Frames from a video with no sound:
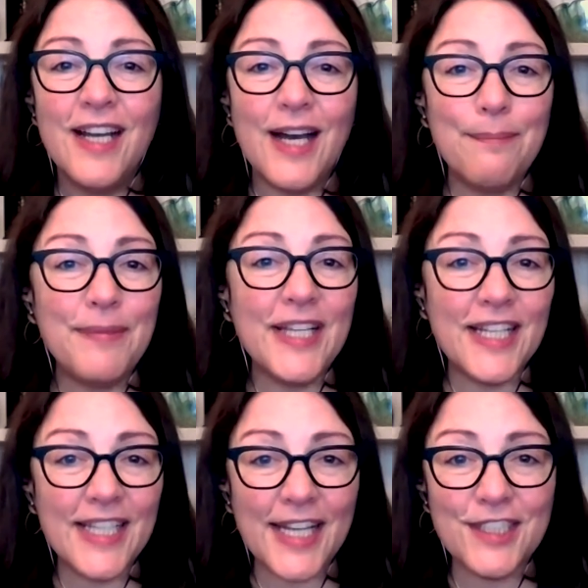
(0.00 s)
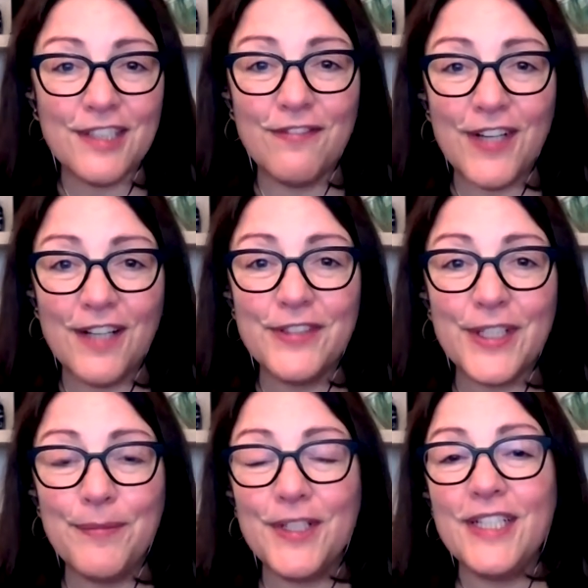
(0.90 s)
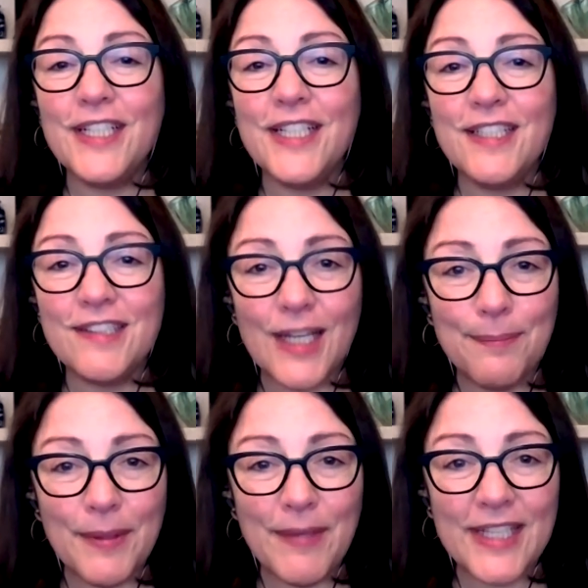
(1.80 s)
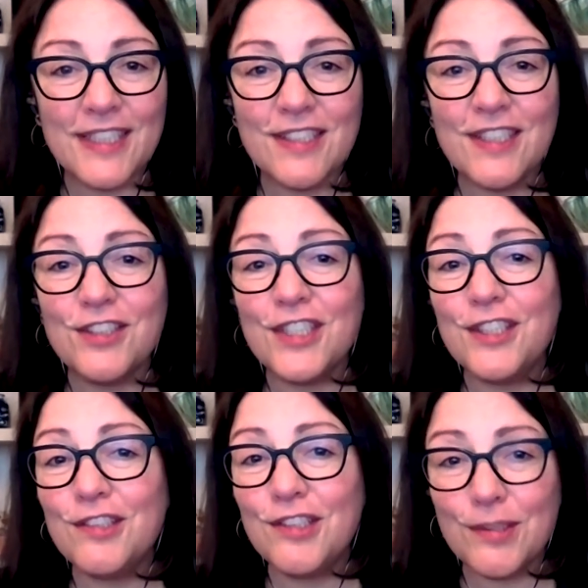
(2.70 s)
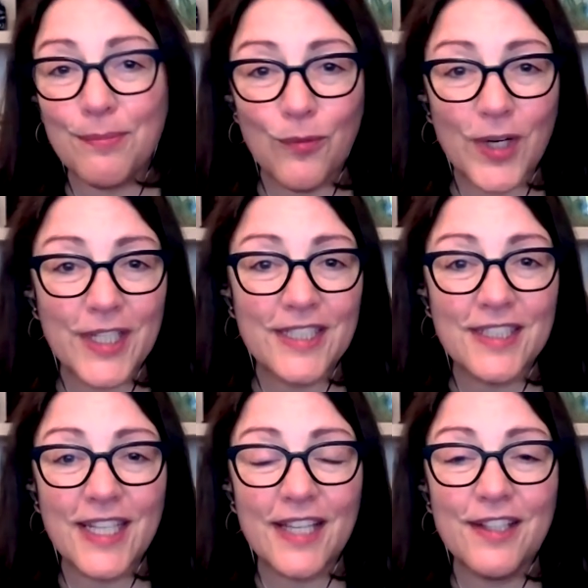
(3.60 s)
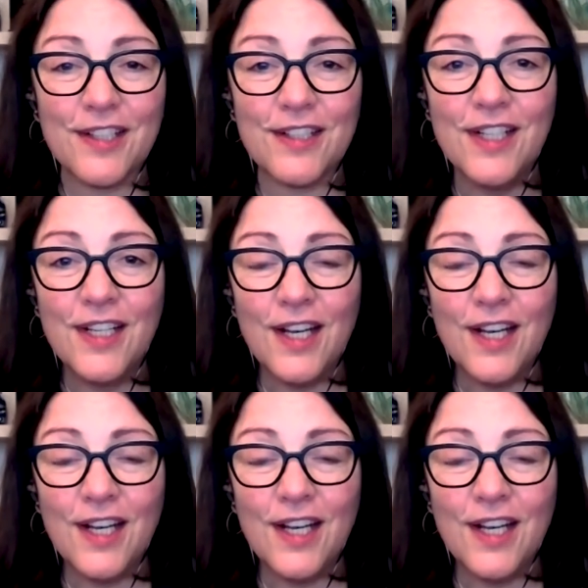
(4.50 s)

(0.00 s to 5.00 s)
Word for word: um, being engaged and involved in communities, helping make decisions, working together